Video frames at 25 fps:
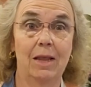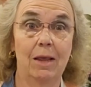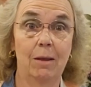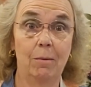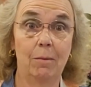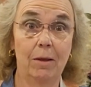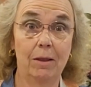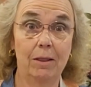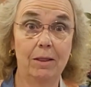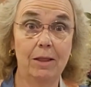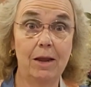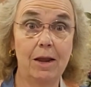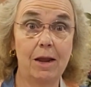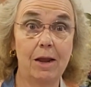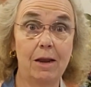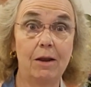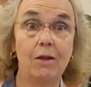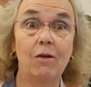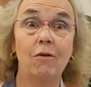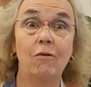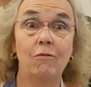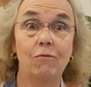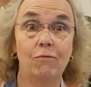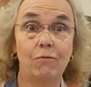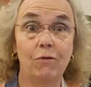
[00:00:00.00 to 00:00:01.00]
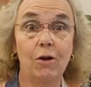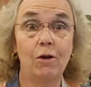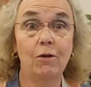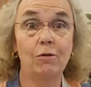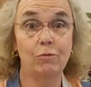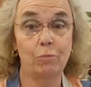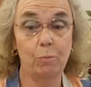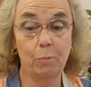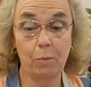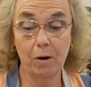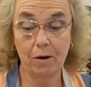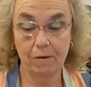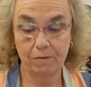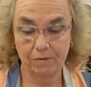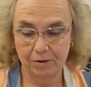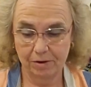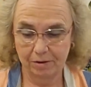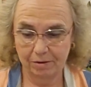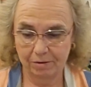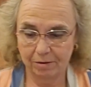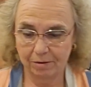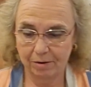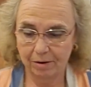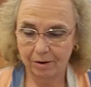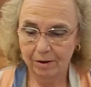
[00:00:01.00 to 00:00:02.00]
How about that? False
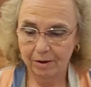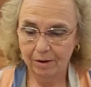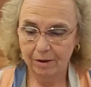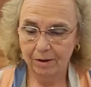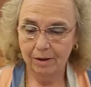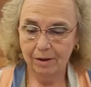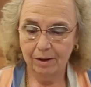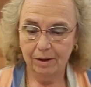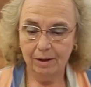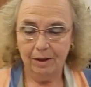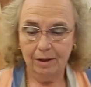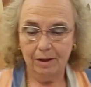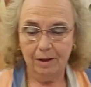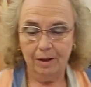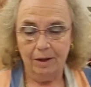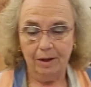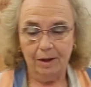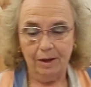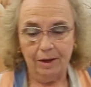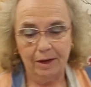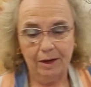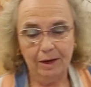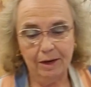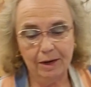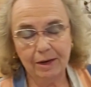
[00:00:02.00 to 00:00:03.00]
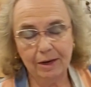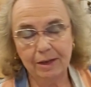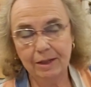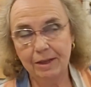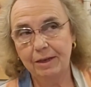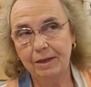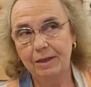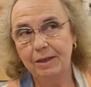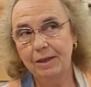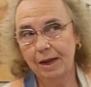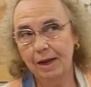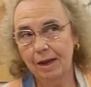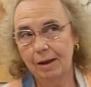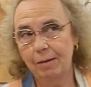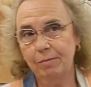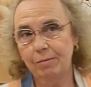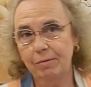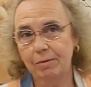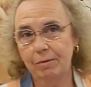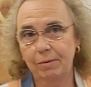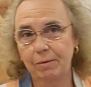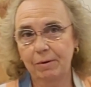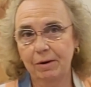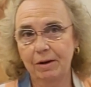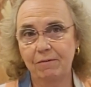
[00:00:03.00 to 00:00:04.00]
prophets. In the times
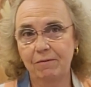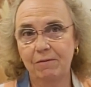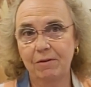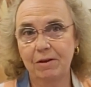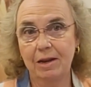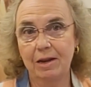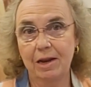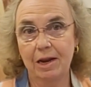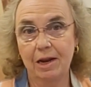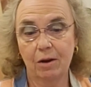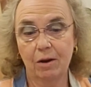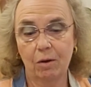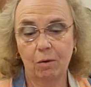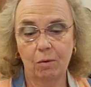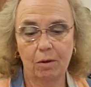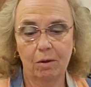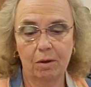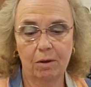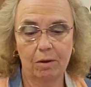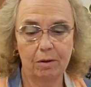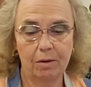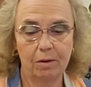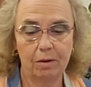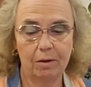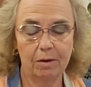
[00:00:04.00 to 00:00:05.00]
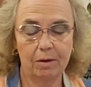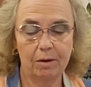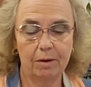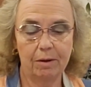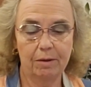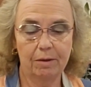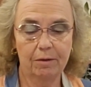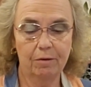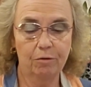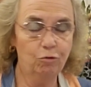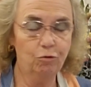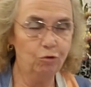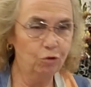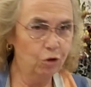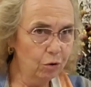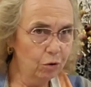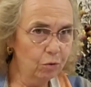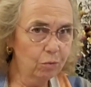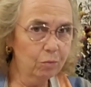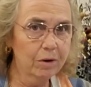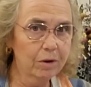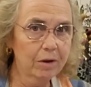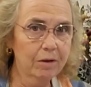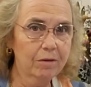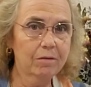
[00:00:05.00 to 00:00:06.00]
that we're living now, there's
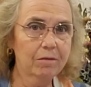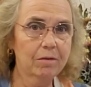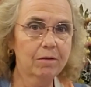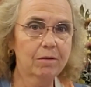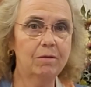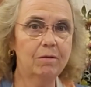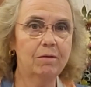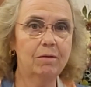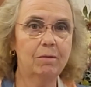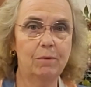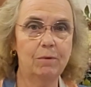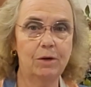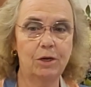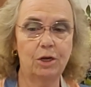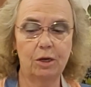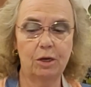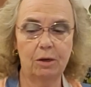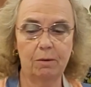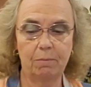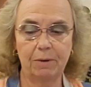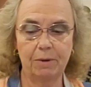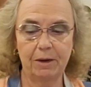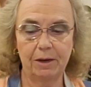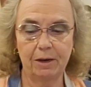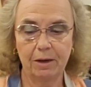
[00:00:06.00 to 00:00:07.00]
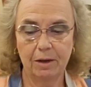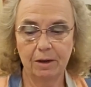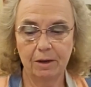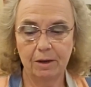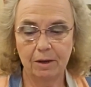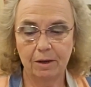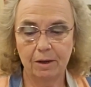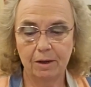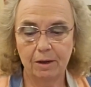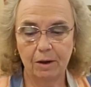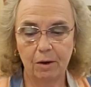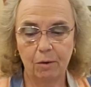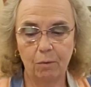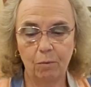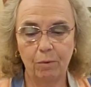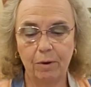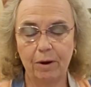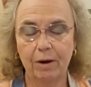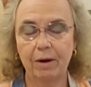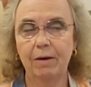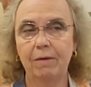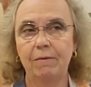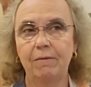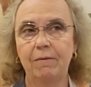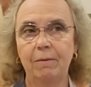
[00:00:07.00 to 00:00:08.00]
two reasons that we should be
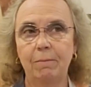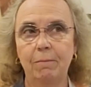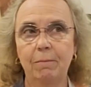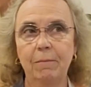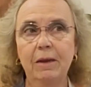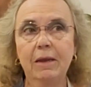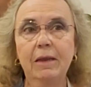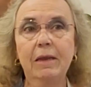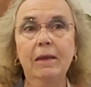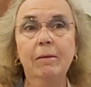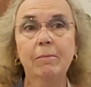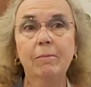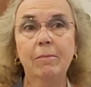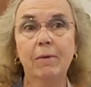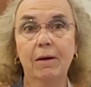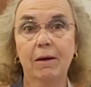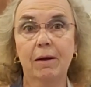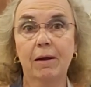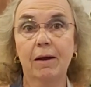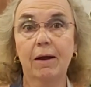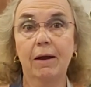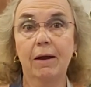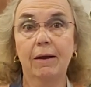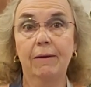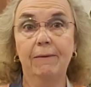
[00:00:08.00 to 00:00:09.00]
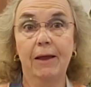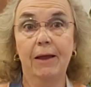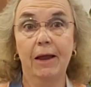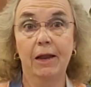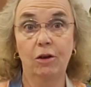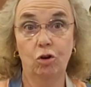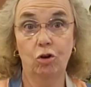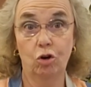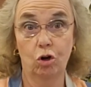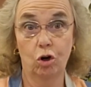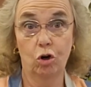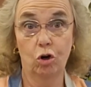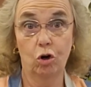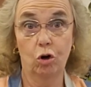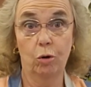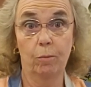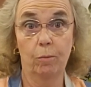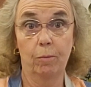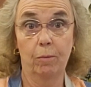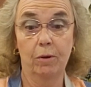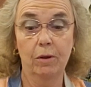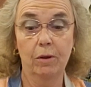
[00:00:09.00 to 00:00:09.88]
aware of the meaning behind that term.